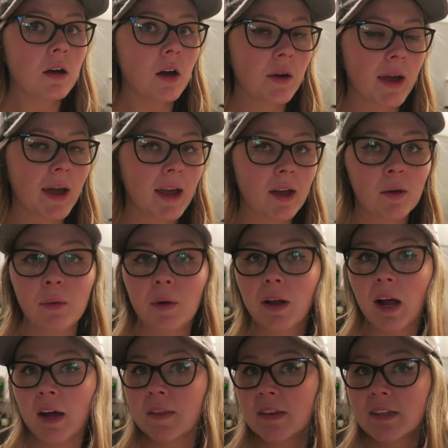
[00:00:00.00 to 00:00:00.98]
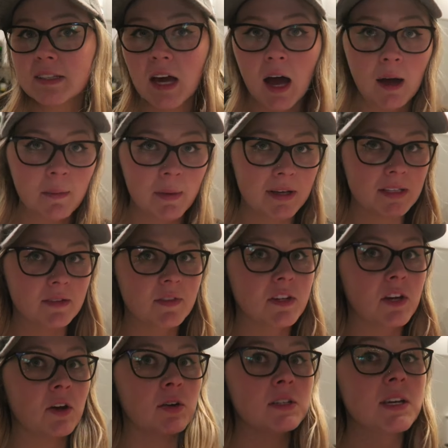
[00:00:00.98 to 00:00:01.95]
Okay, well on this hot mess of
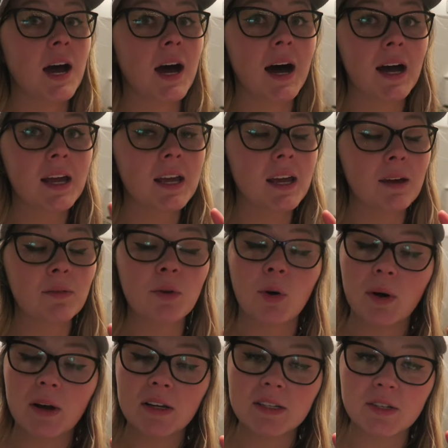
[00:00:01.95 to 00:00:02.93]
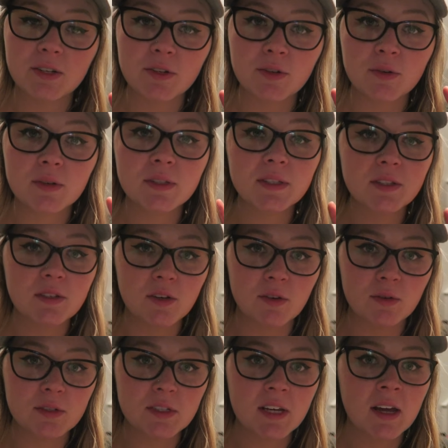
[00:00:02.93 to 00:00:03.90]
a note, I am going to
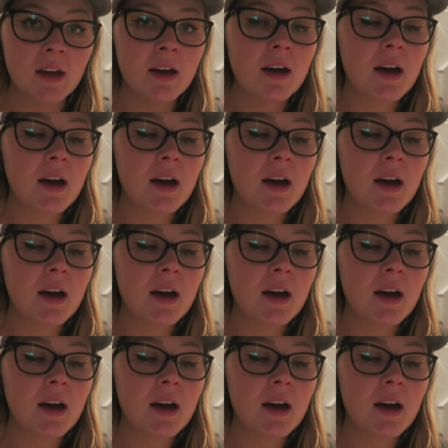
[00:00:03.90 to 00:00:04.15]
scoot.